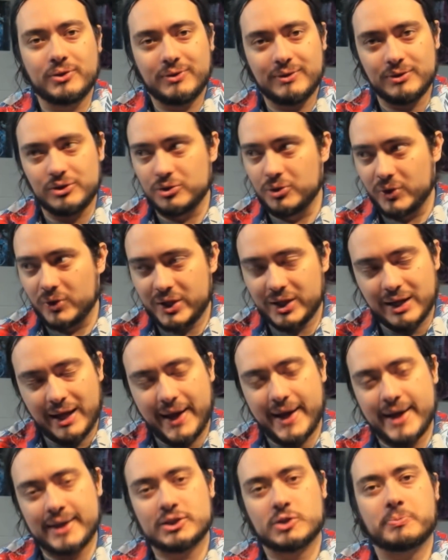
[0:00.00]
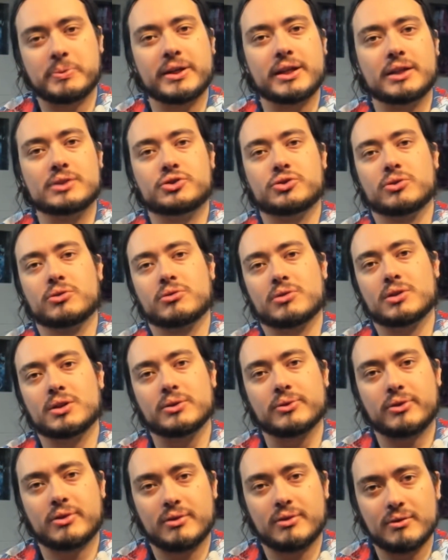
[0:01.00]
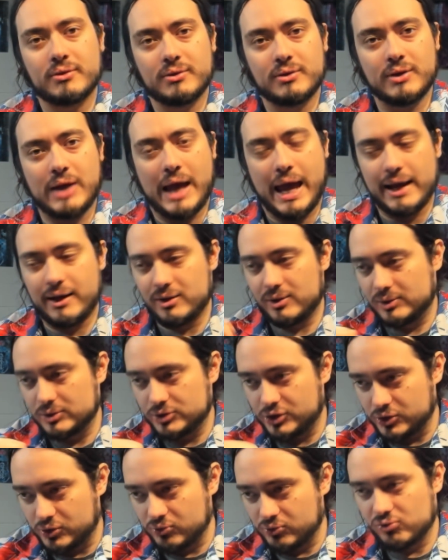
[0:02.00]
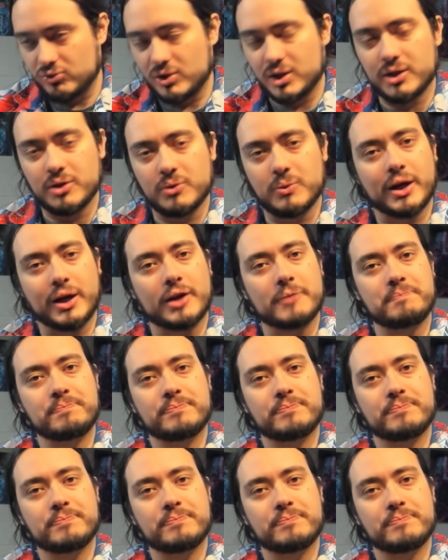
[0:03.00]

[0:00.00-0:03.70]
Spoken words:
you'll get exponential growth, and it will just run away.